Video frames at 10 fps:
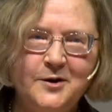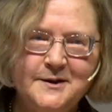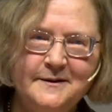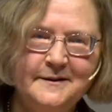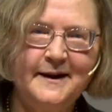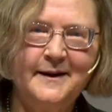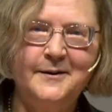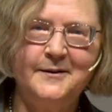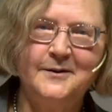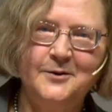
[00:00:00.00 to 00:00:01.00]
not in
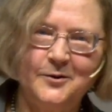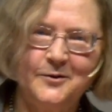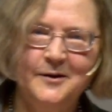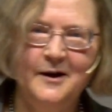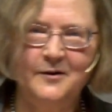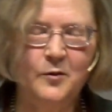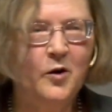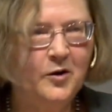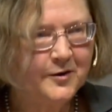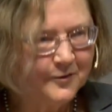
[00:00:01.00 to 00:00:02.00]
you know, the world